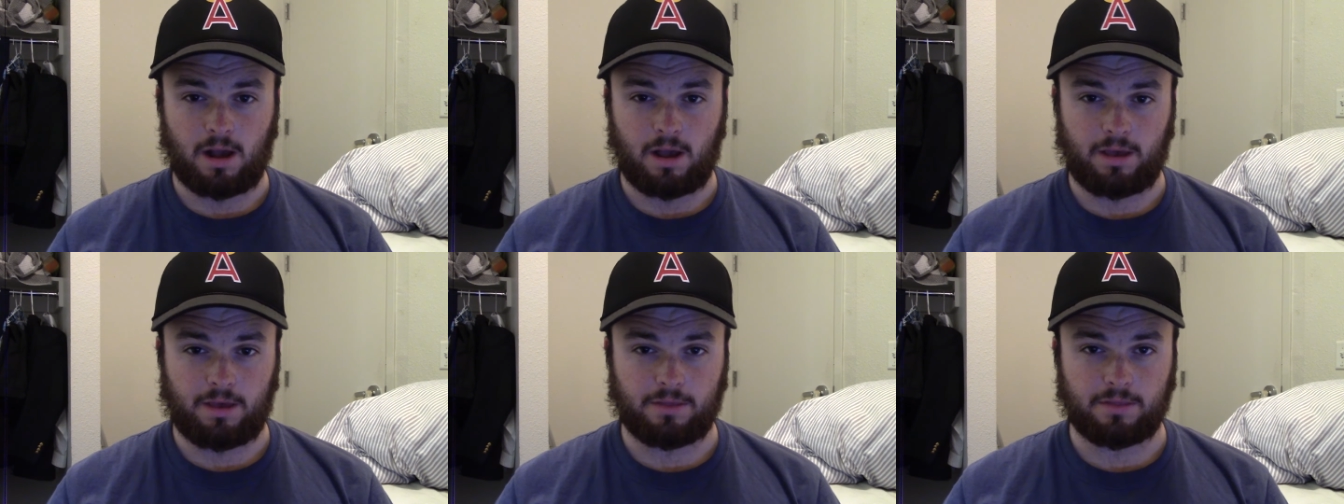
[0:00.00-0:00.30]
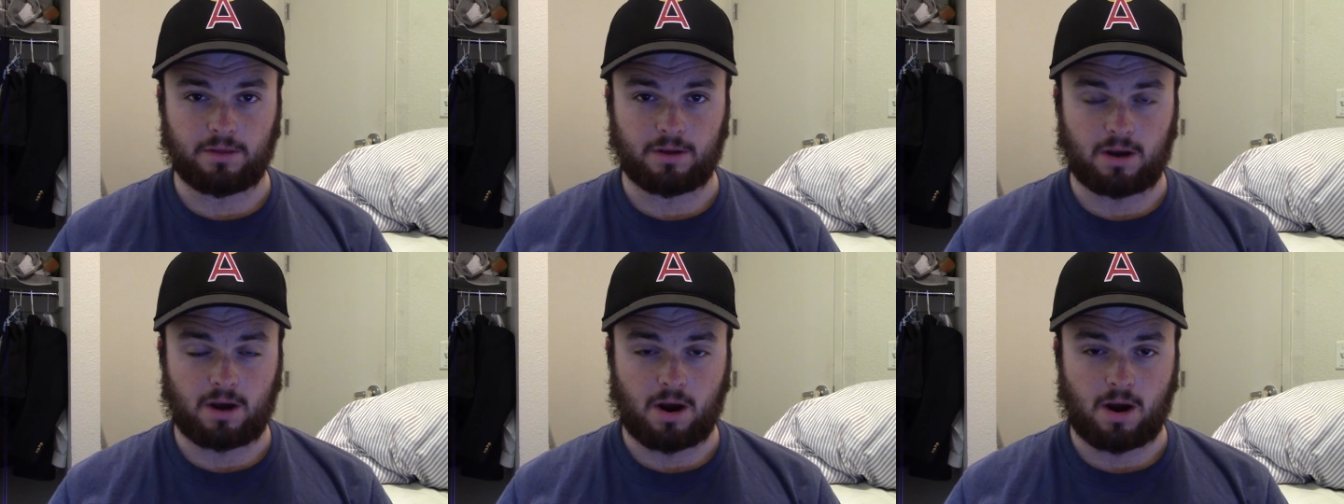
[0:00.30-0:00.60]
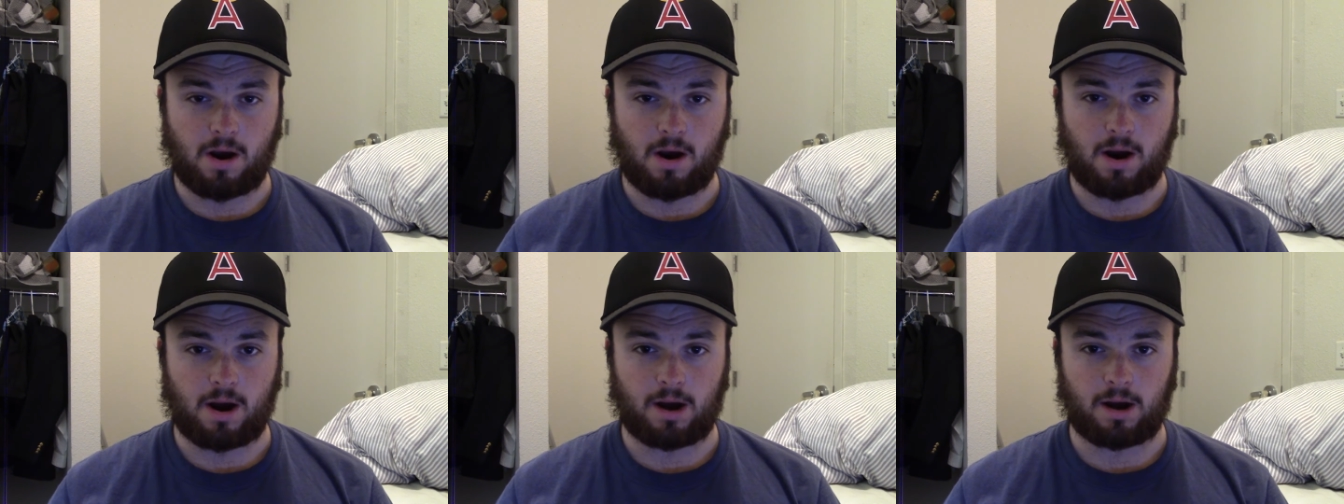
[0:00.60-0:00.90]
in the
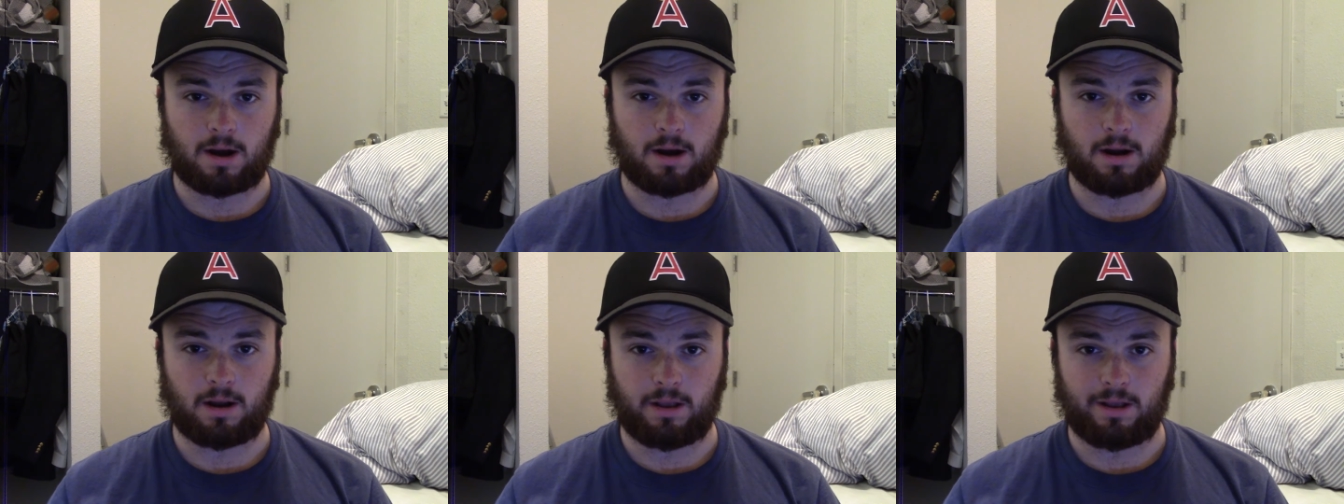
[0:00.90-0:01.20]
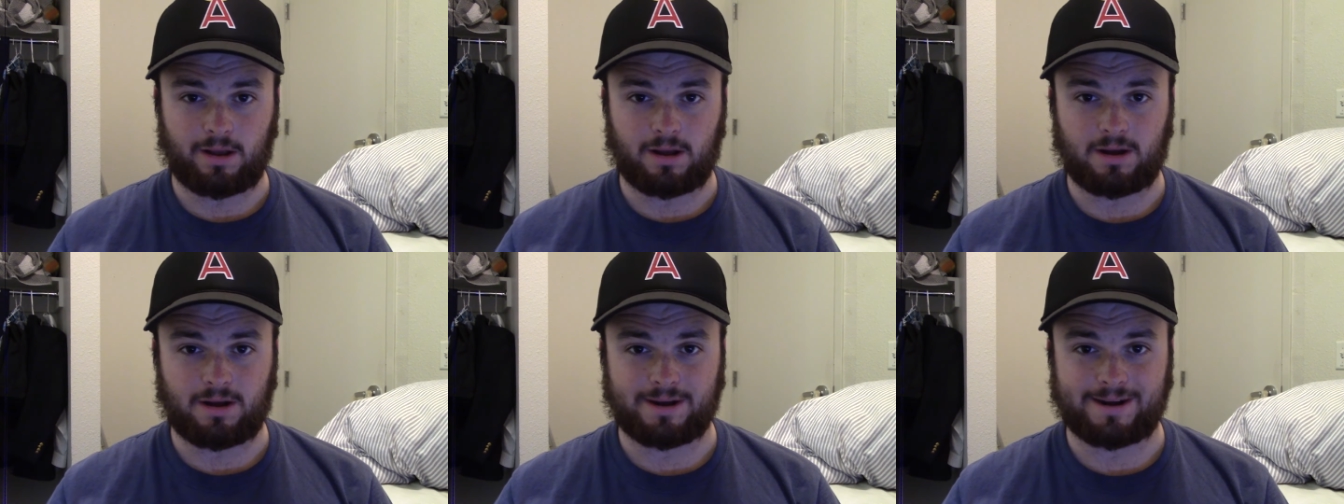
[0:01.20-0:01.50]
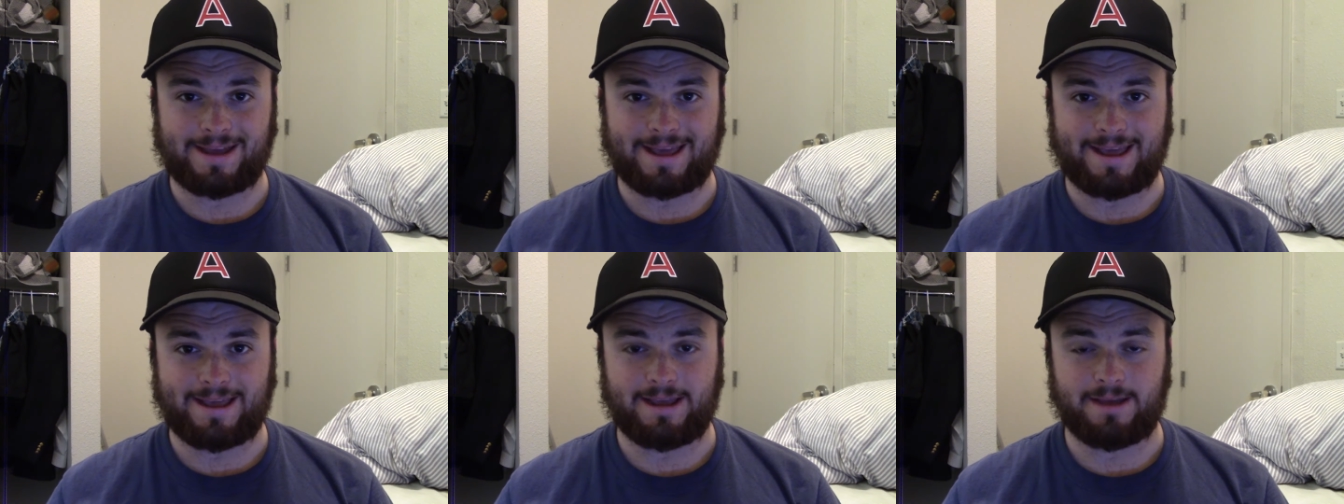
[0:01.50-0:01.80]
car
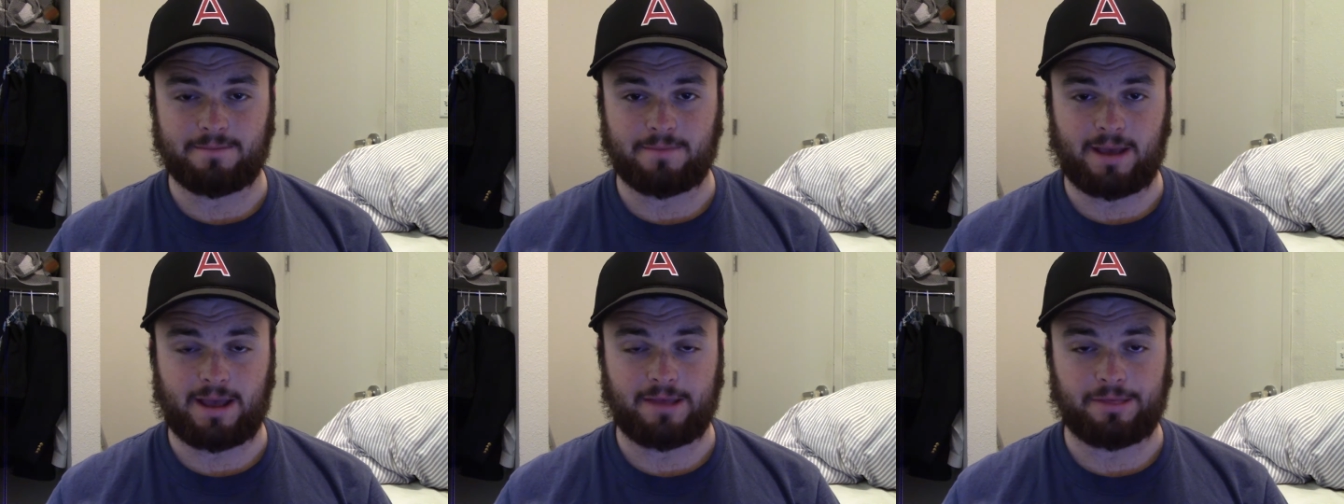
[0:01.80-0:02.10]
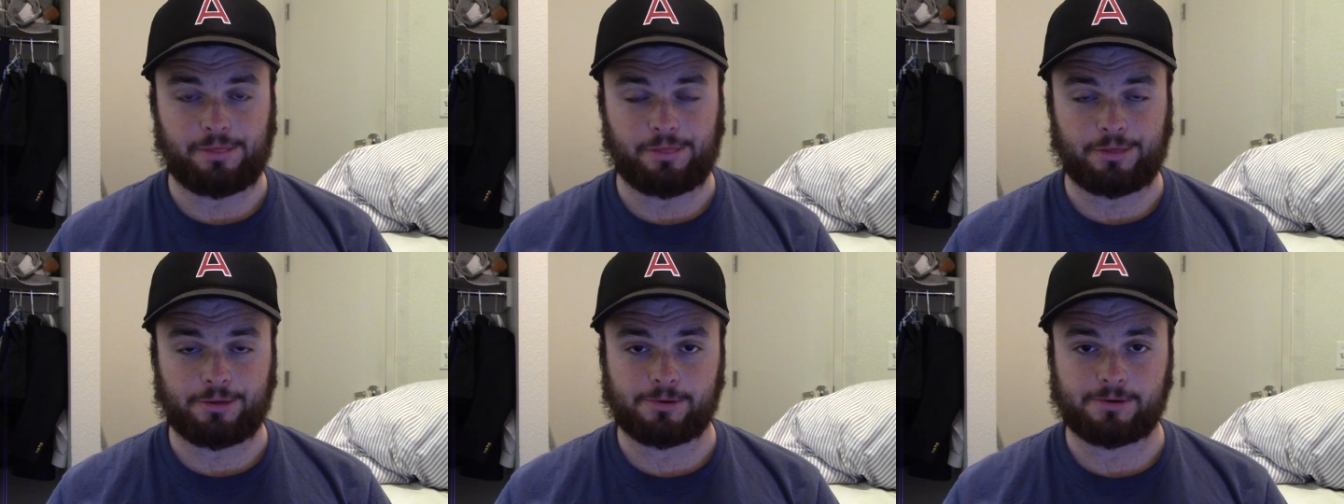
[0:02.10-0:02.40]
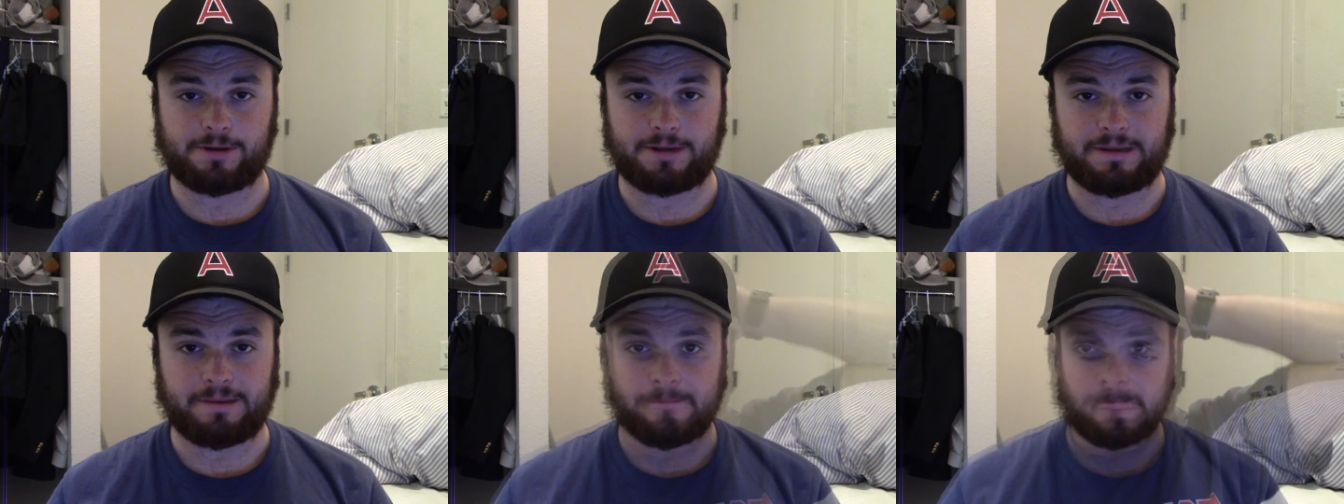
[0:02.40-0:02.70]
on AM
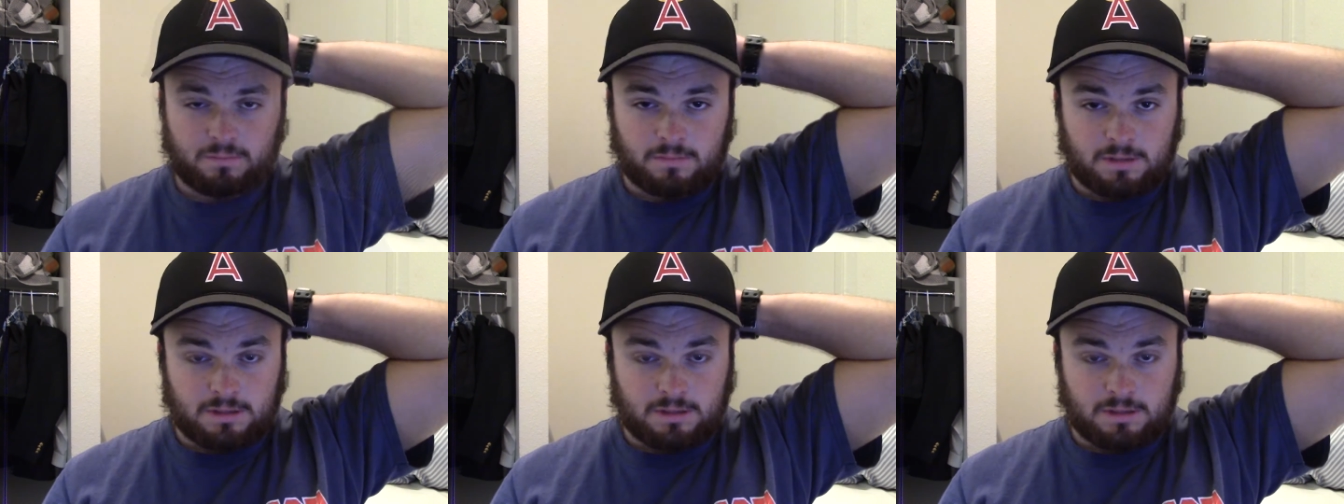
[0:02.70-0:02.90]
830.